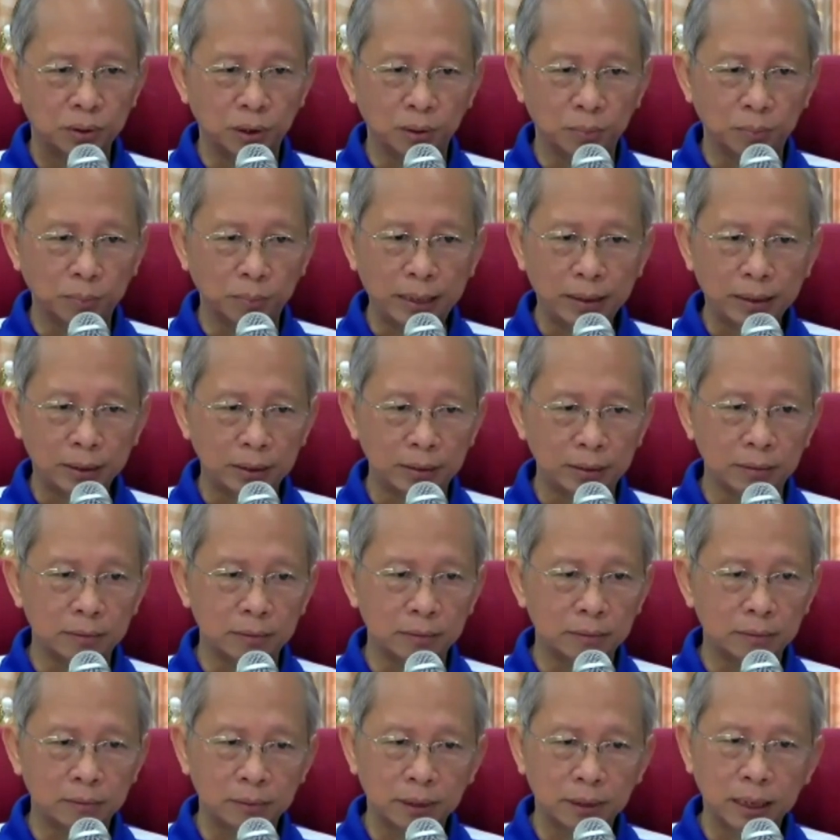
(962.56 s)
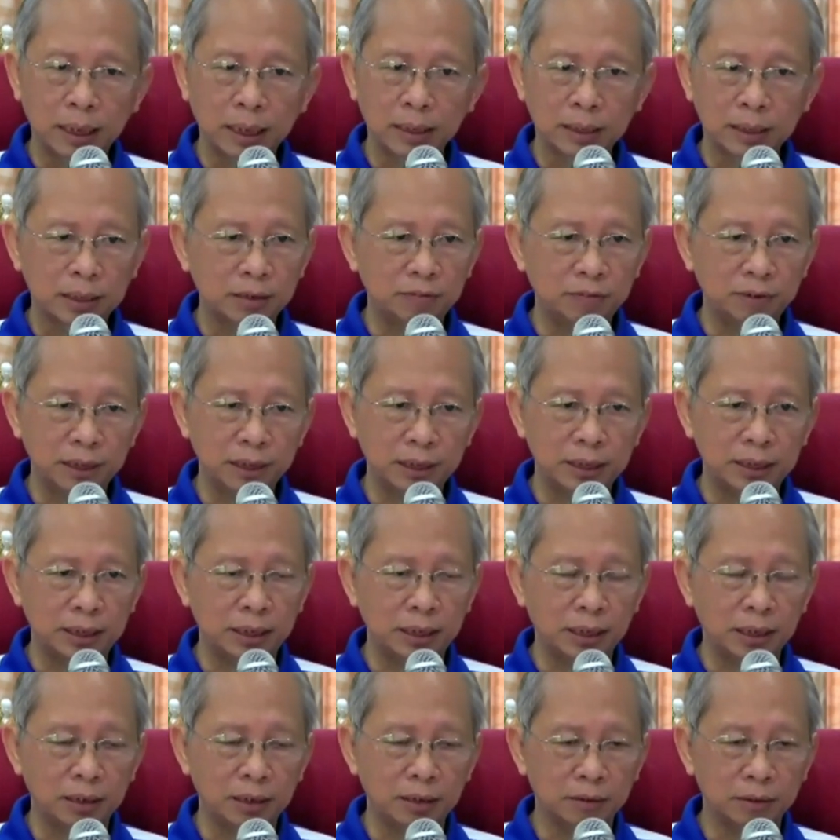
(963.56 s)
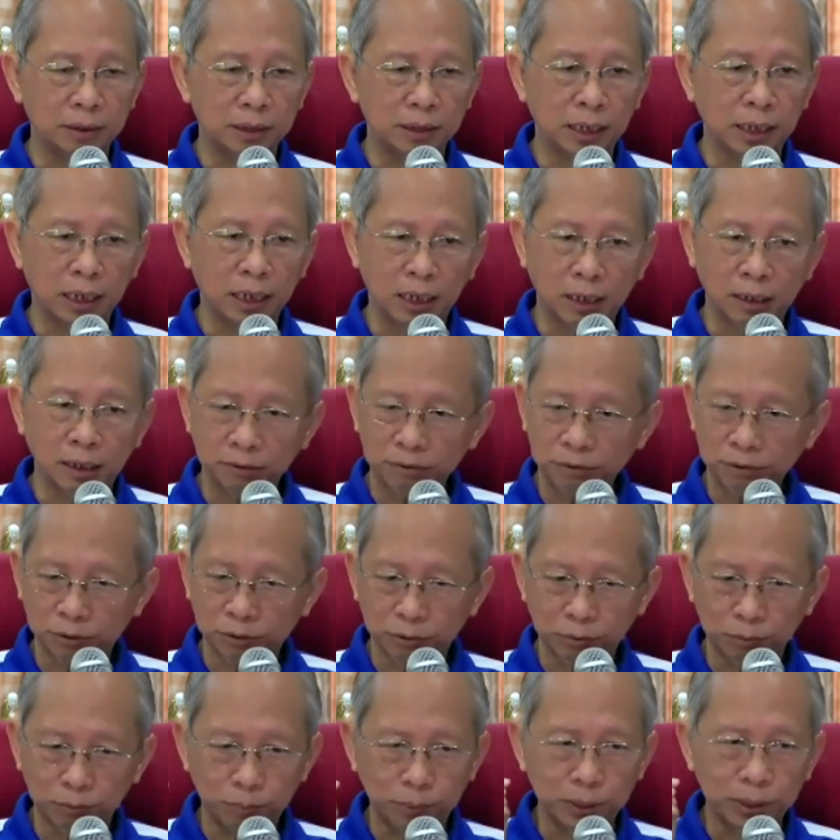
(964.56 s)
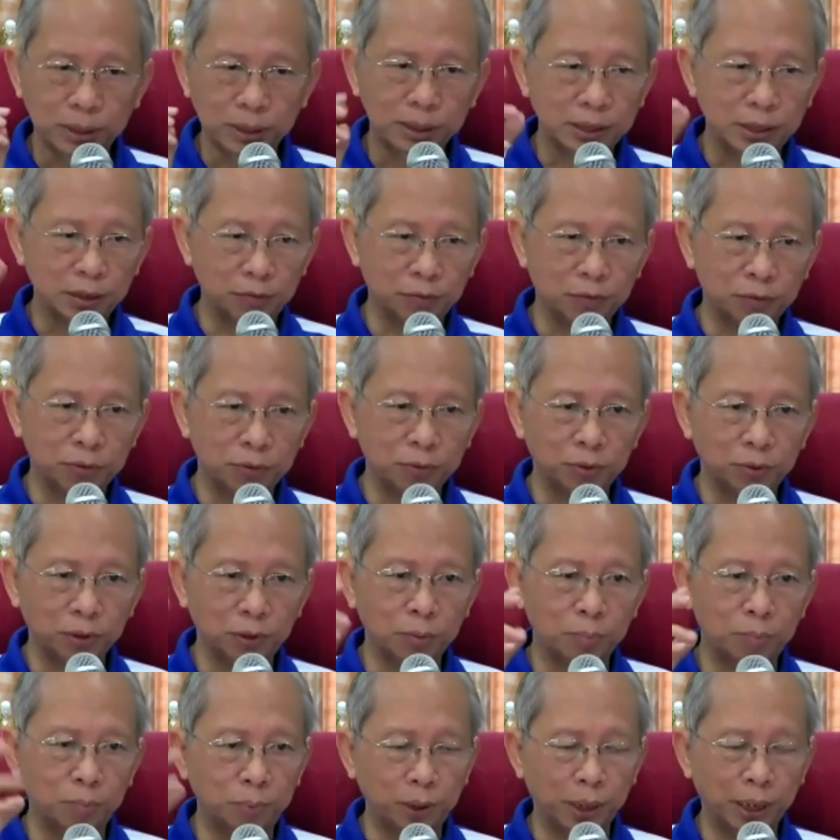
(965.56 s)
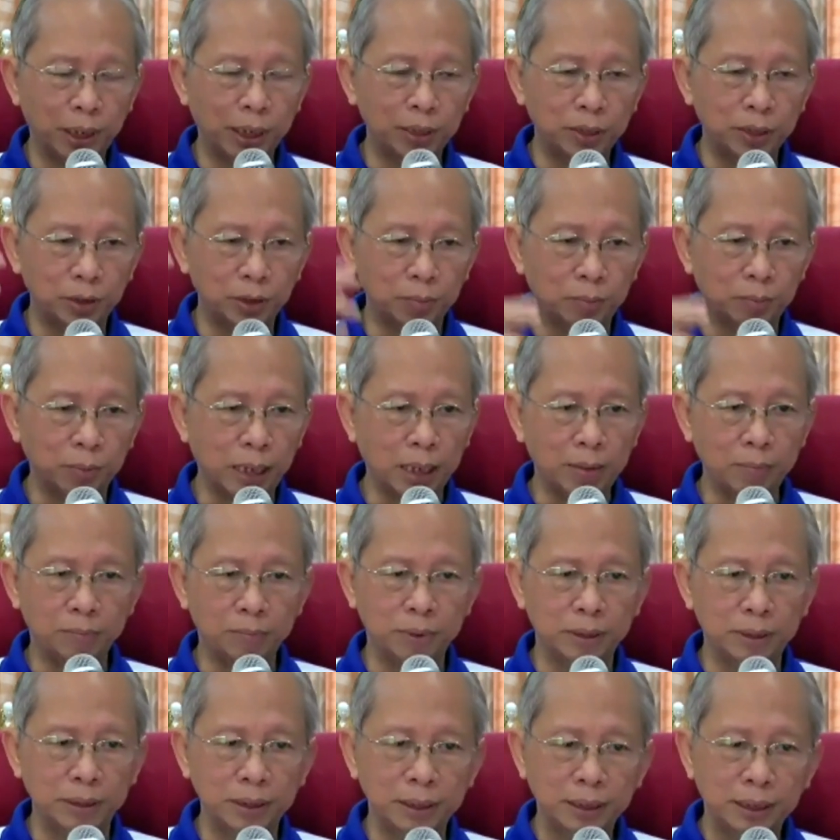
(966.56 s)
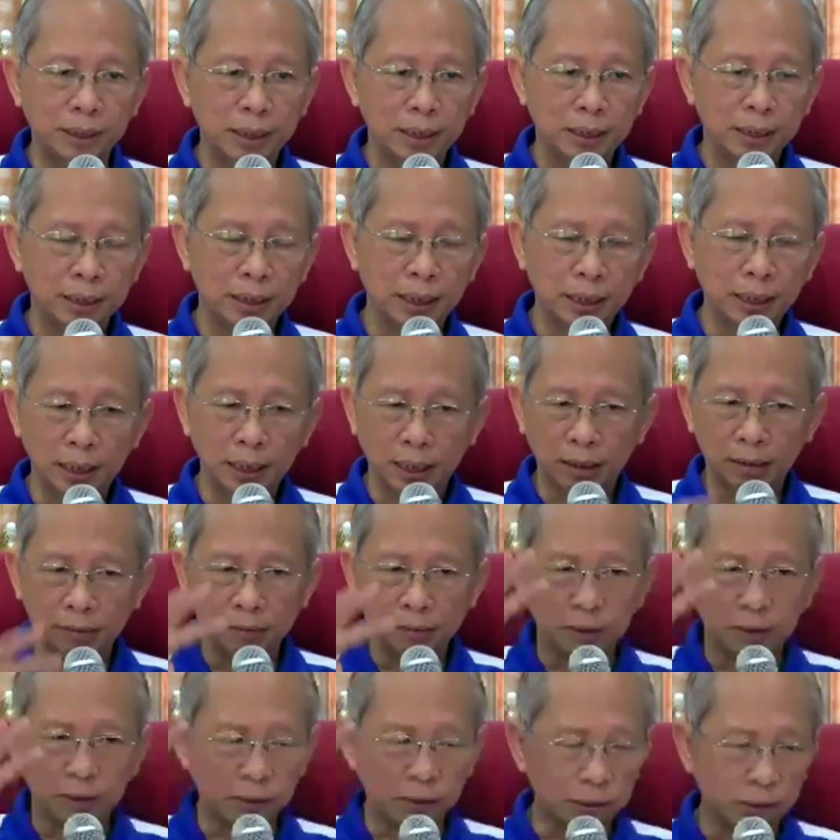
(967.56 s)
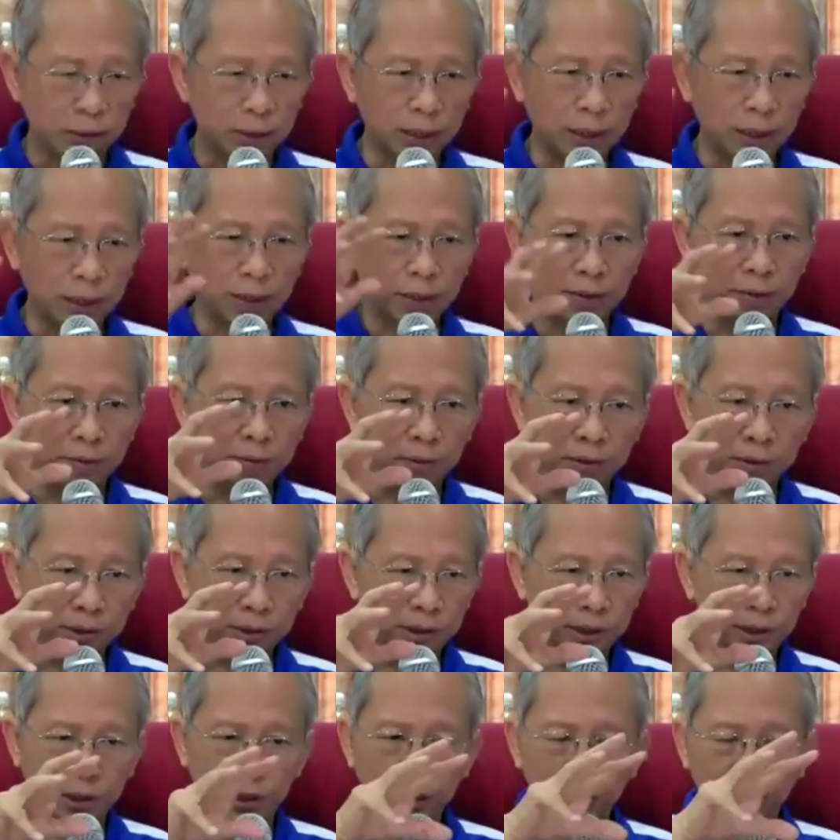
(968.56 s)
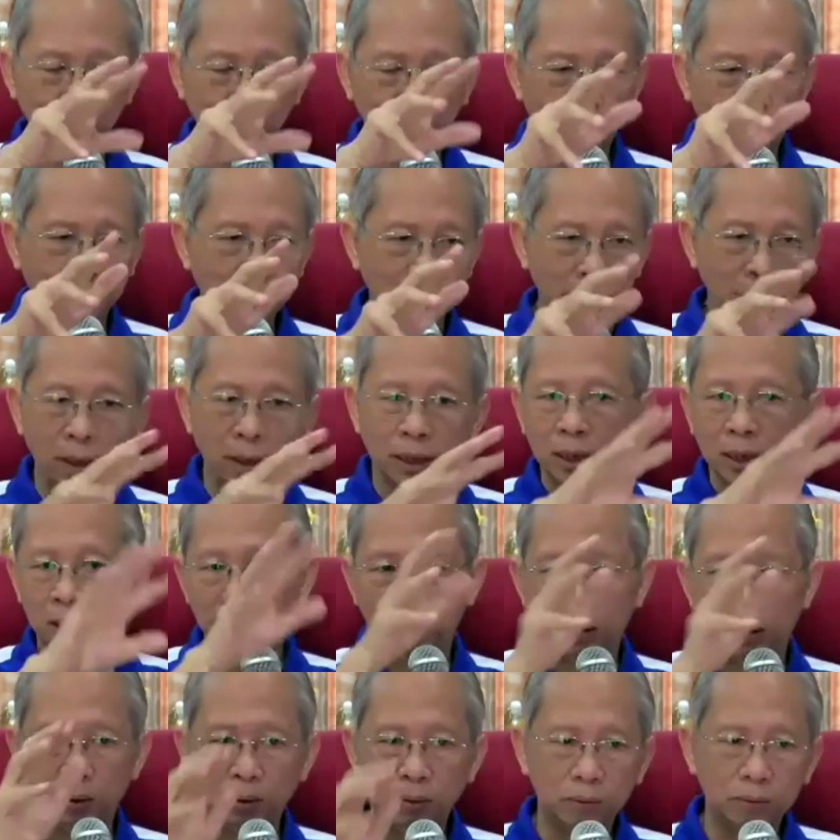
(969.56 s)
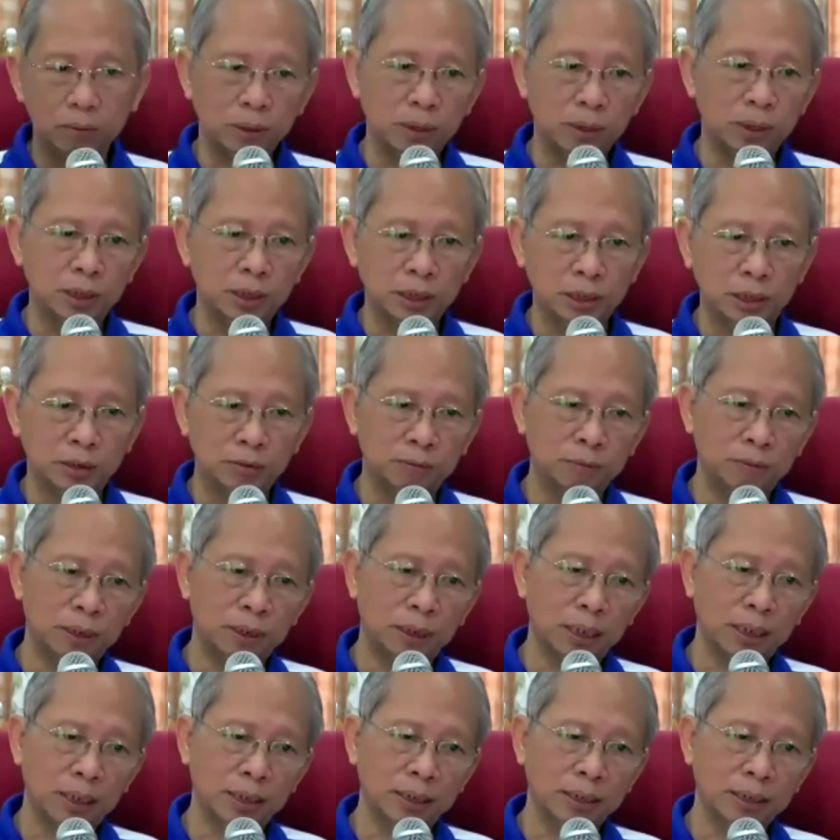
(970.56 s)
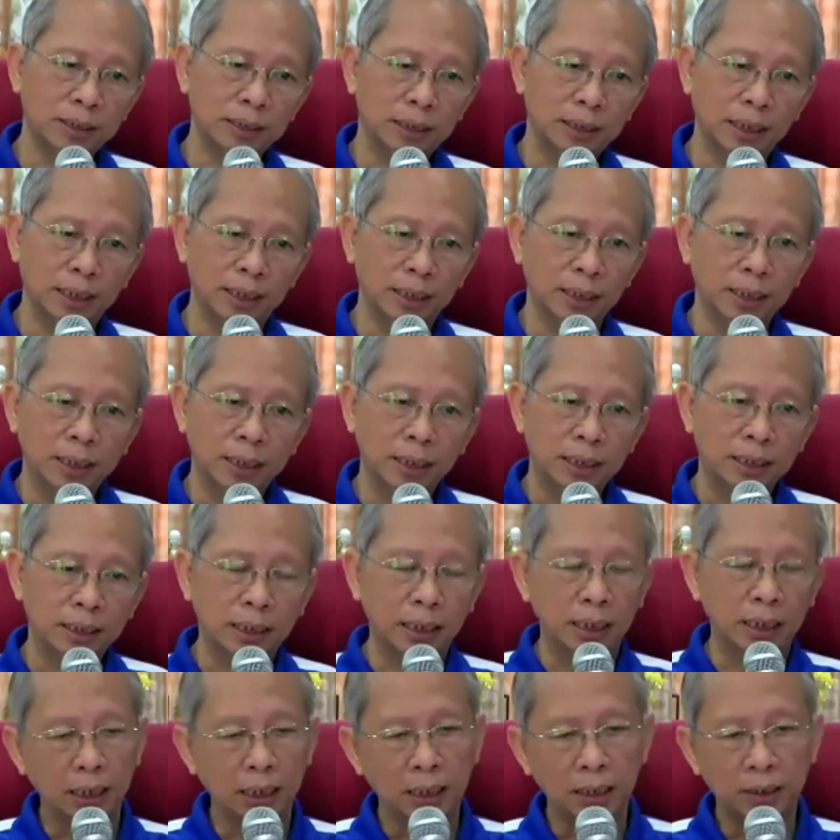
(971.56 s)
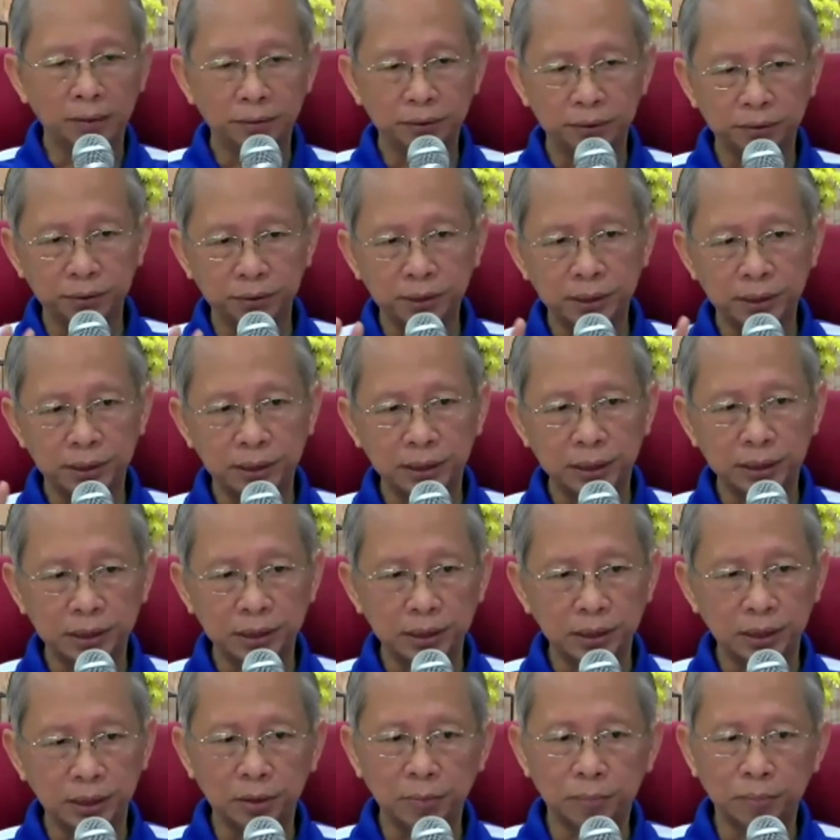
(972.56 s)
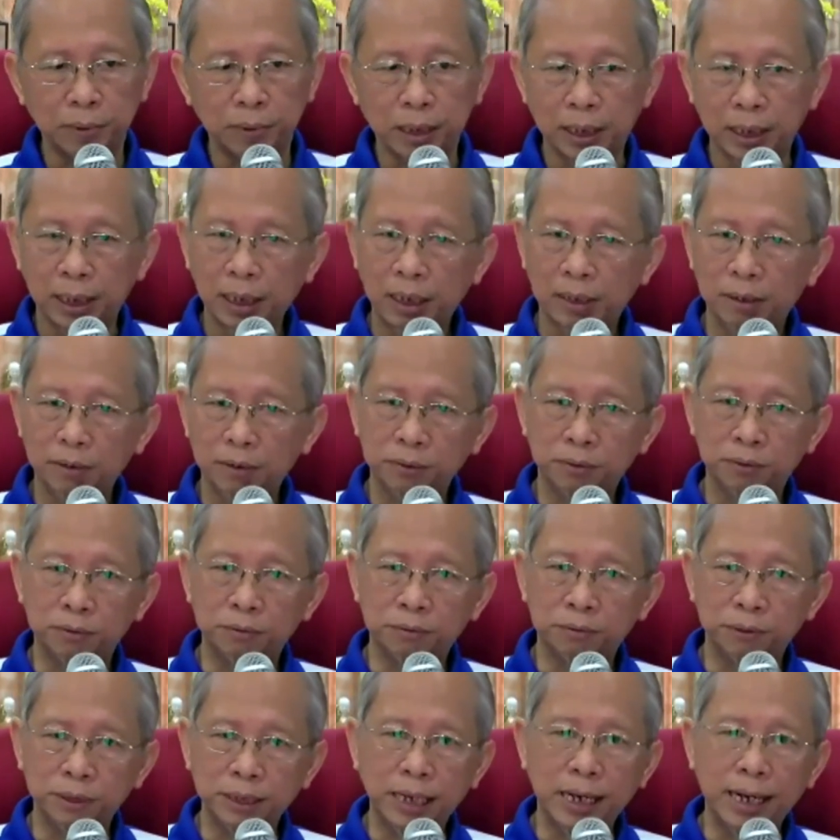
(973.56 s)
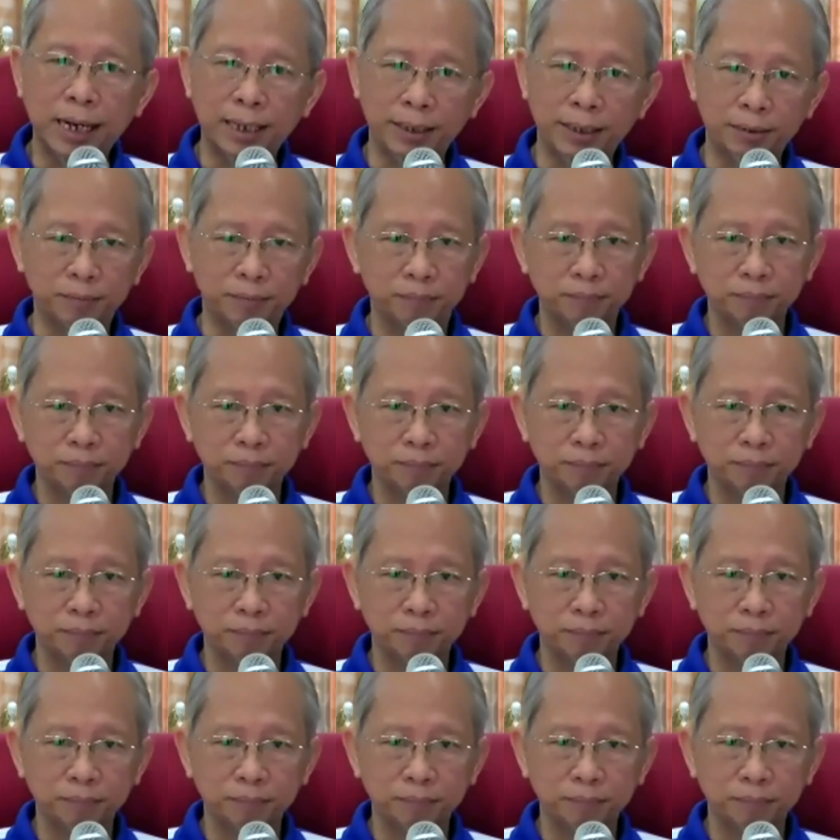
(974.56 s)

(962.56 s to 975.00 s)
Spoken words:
your mental activity and all that, how you perceive through your brain, your memory, then how the content of consciousness went in. All this you will understand. Then how you stir your mind, how you react,